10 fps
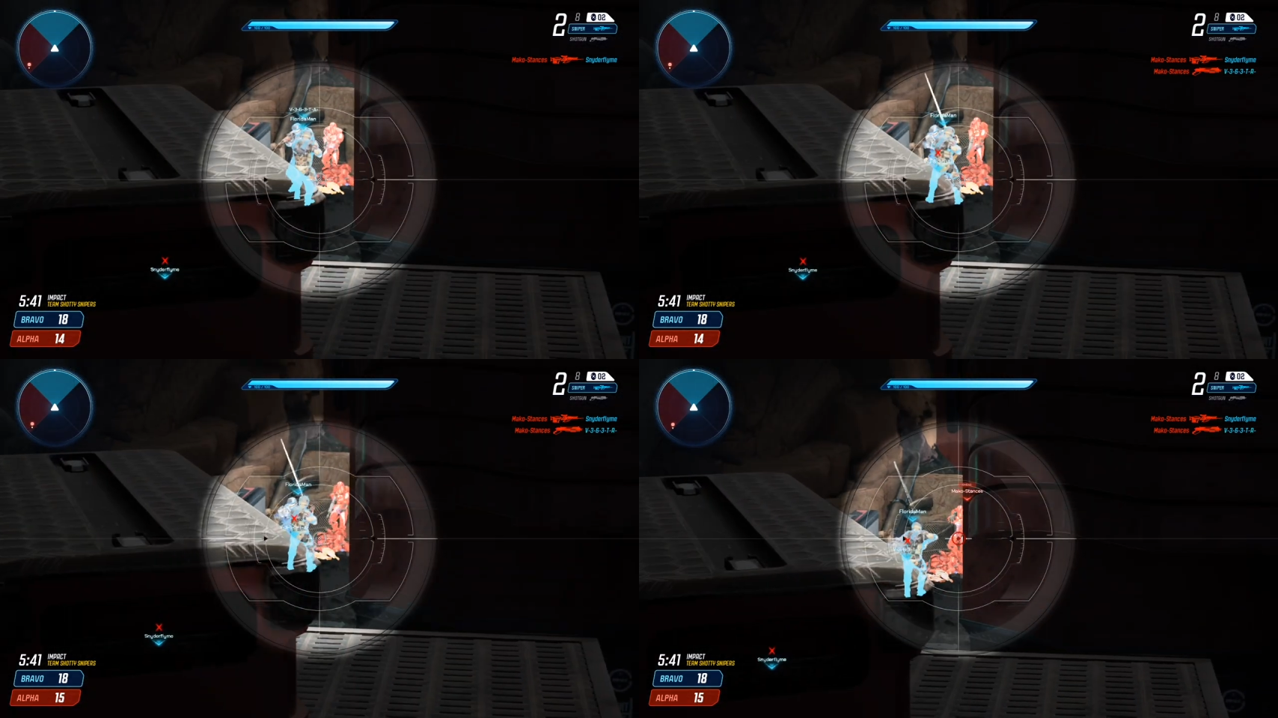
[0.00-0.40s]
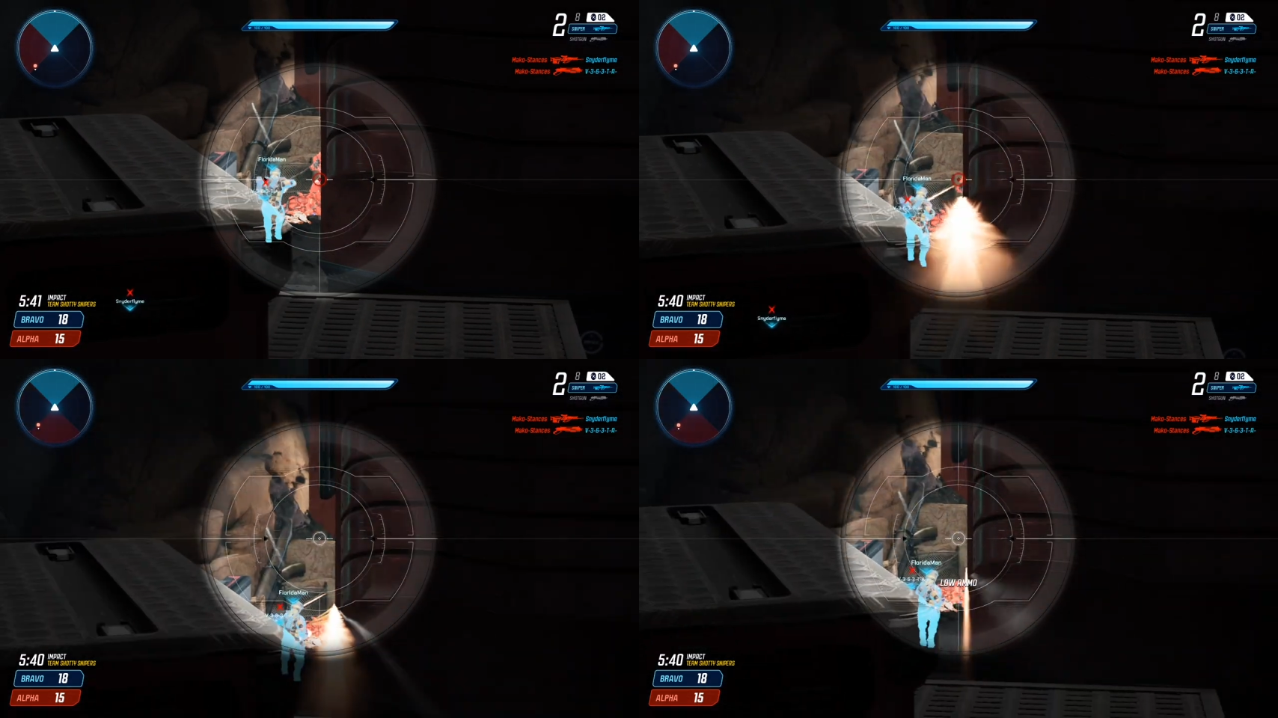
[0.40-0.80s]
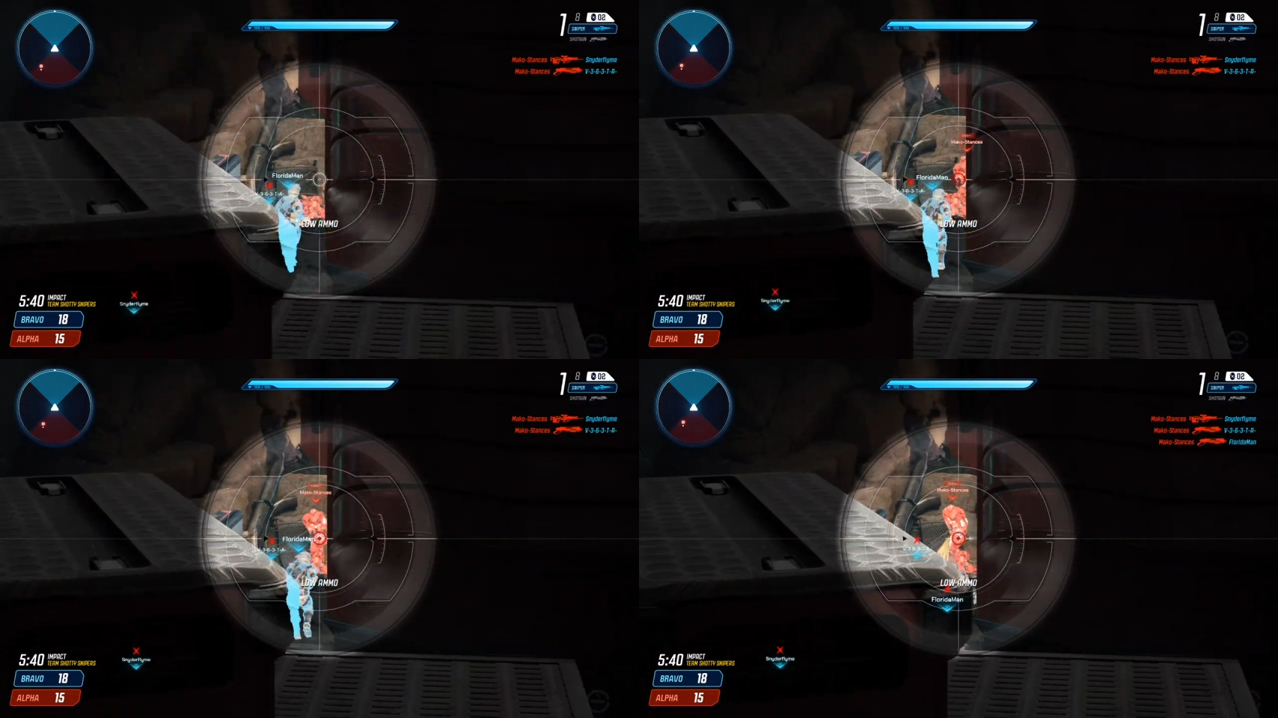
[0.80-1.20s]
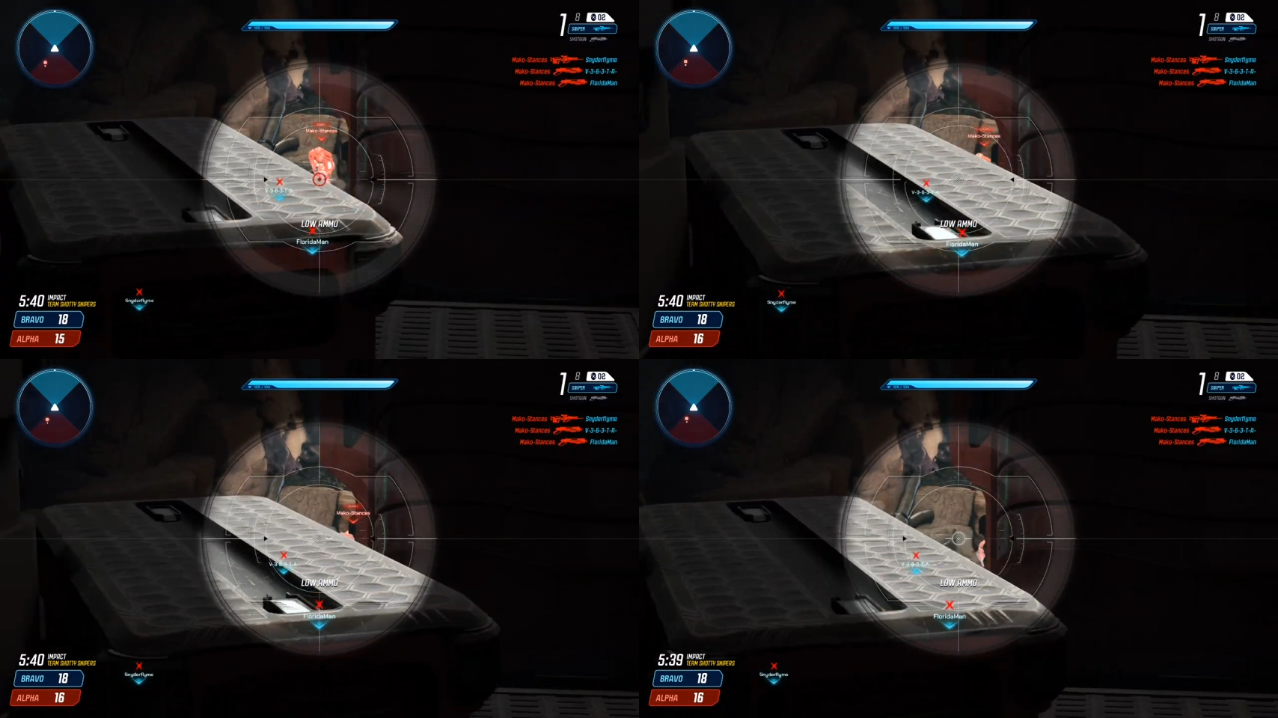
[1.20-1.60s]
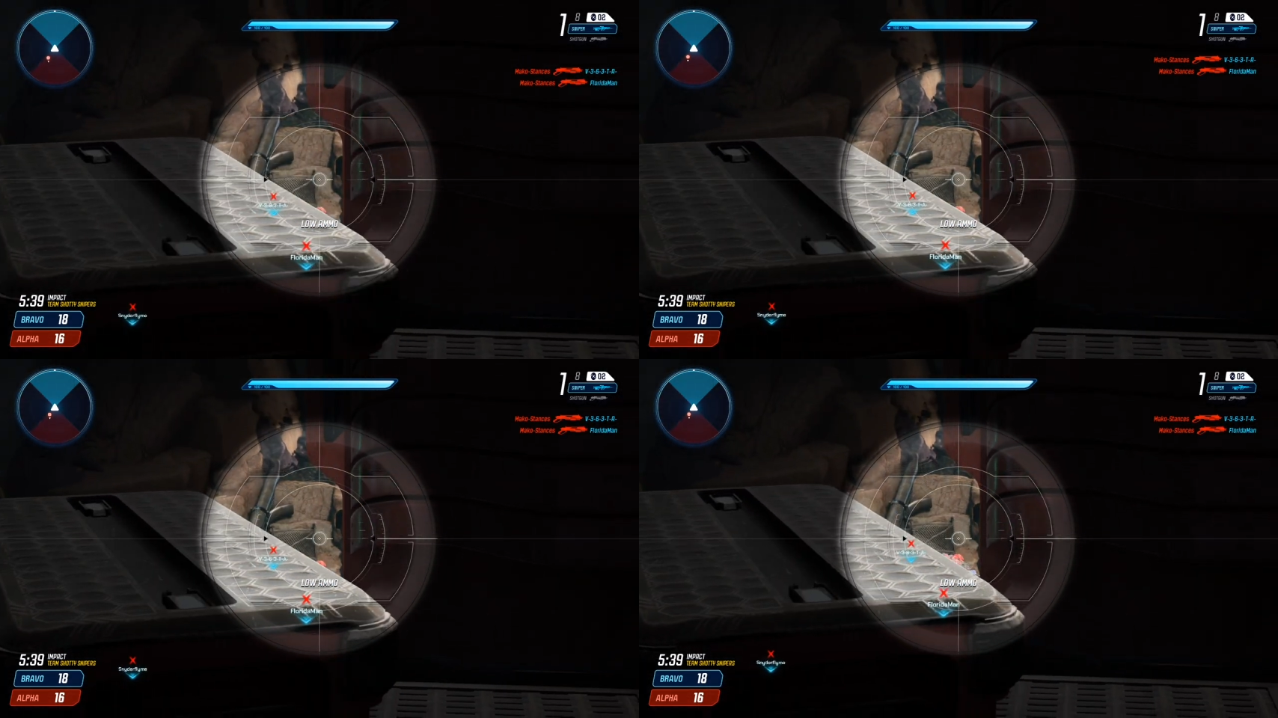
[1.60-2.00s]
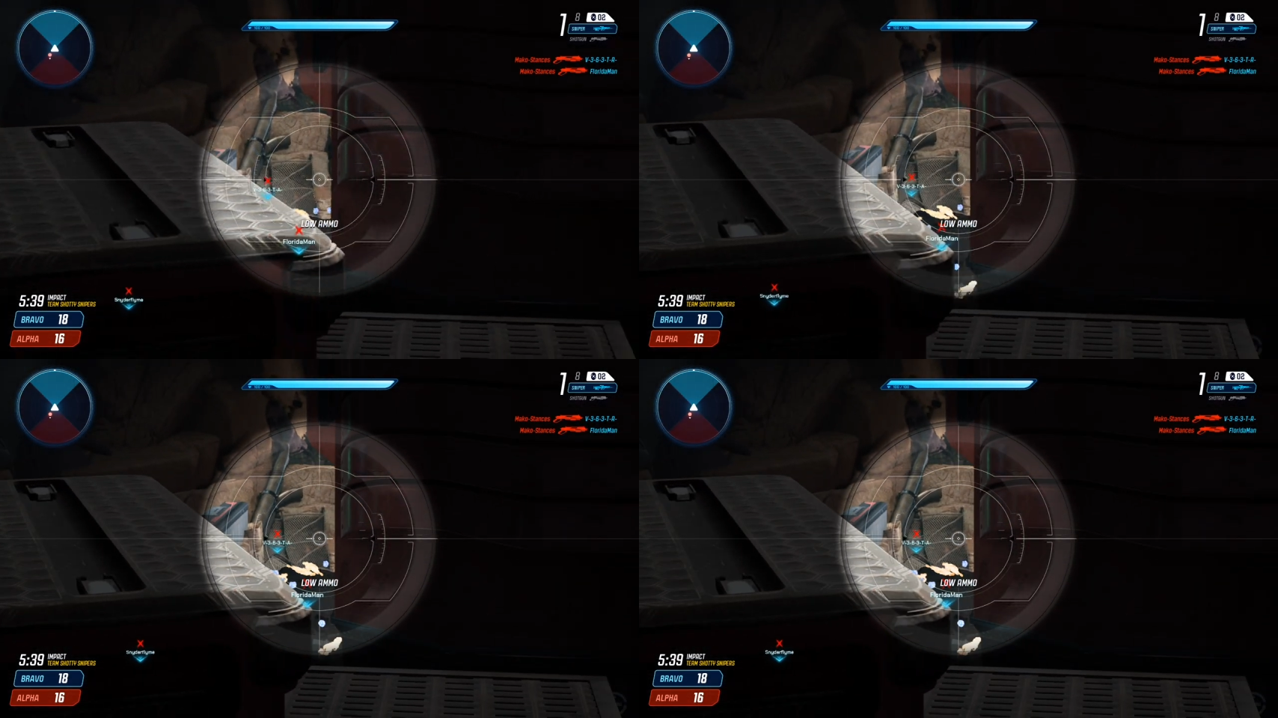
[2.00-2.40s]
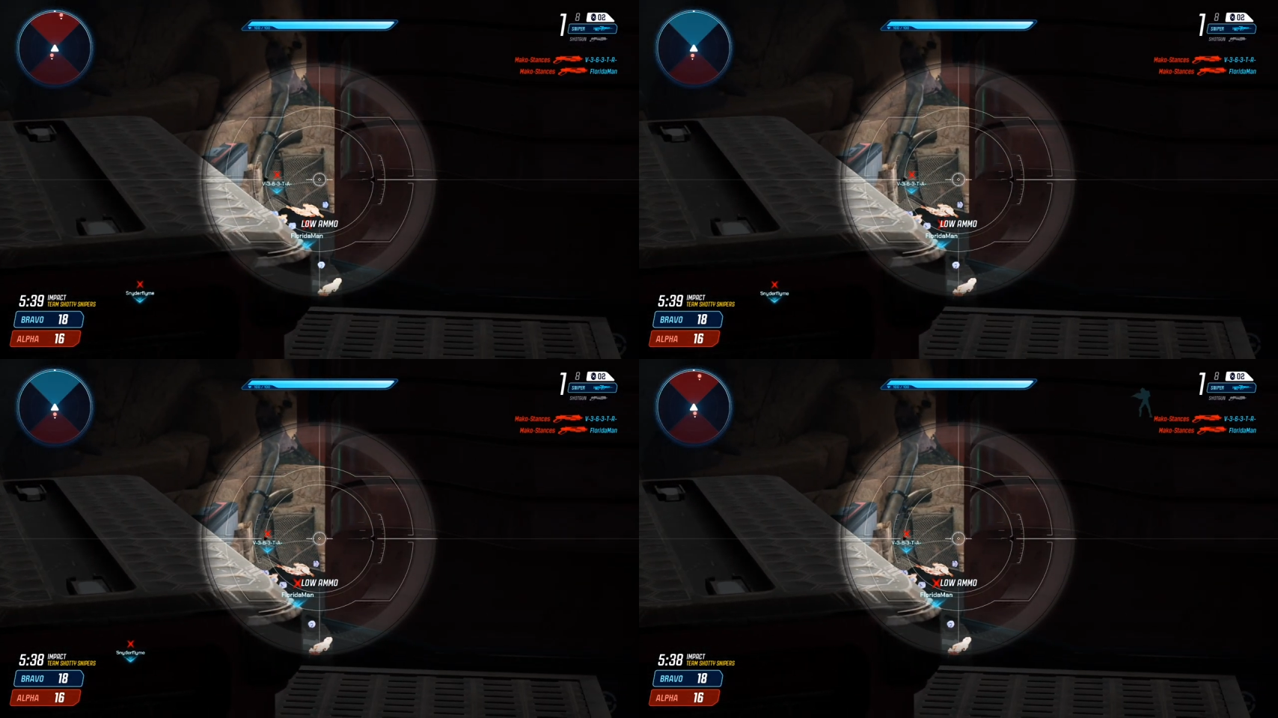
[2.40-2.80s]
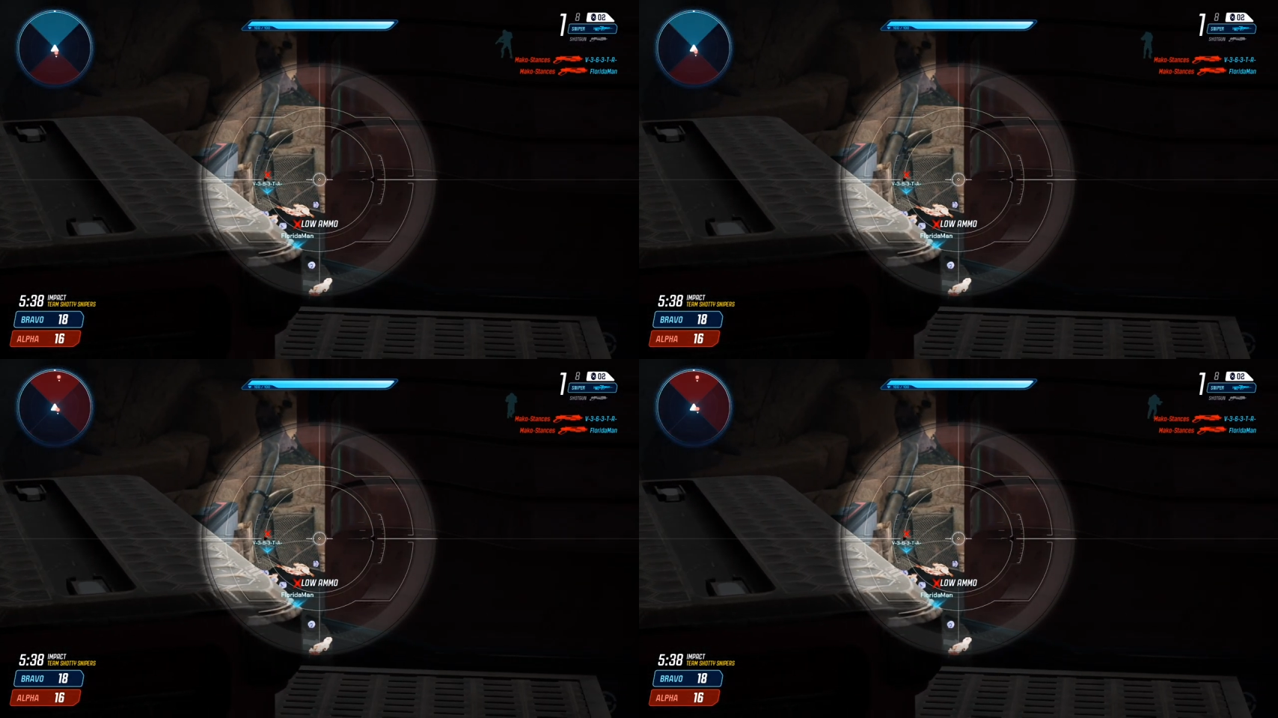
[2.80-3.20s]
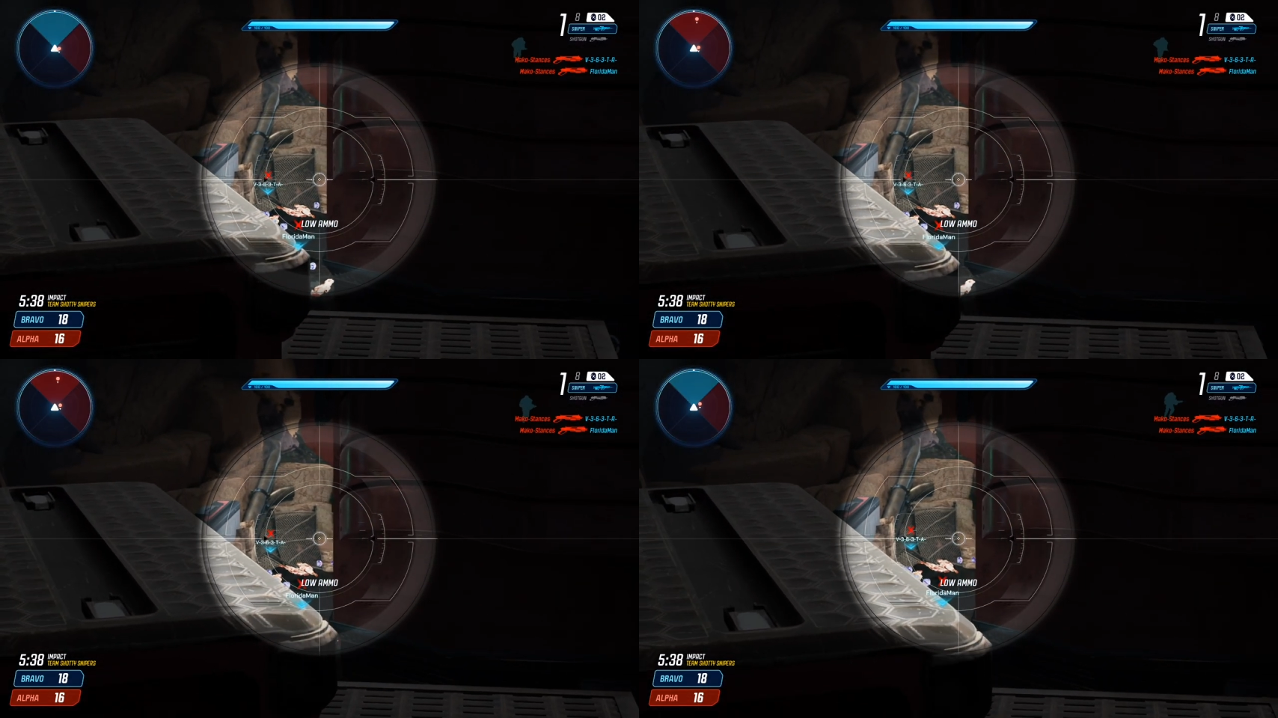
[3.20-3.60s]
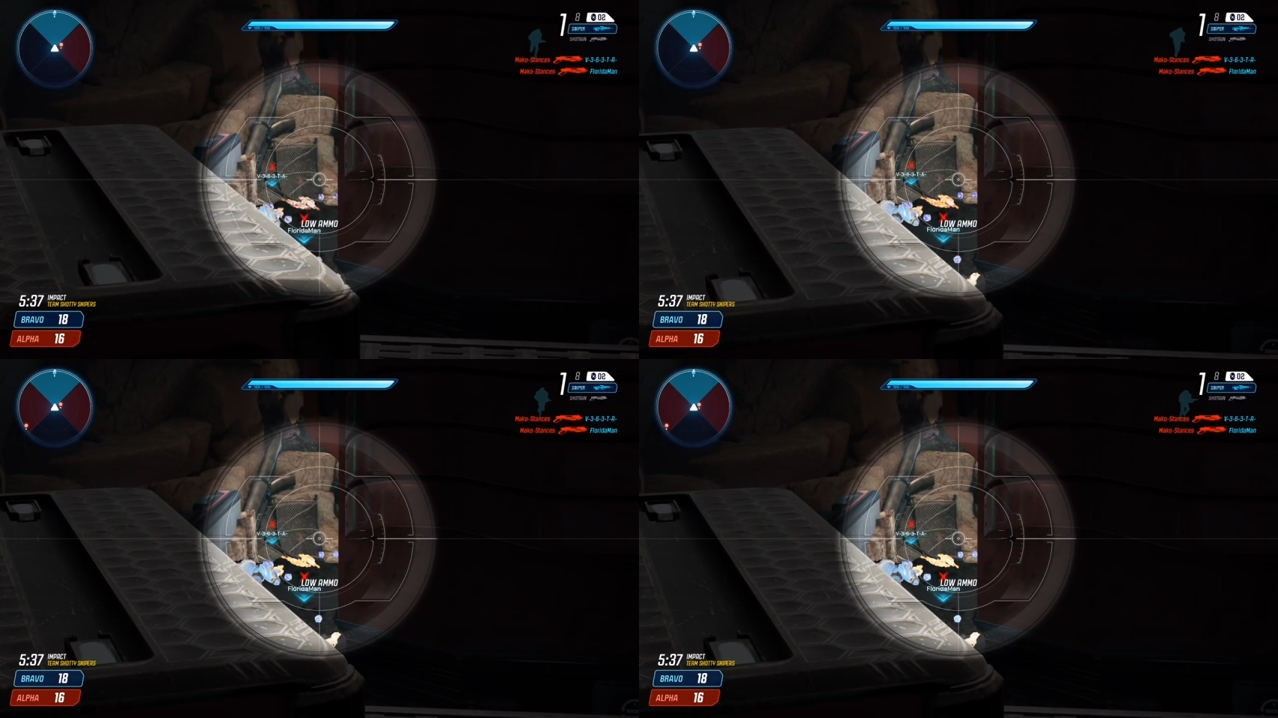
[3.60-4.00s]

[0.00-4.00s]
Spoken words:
Nobody's mouth can be seen.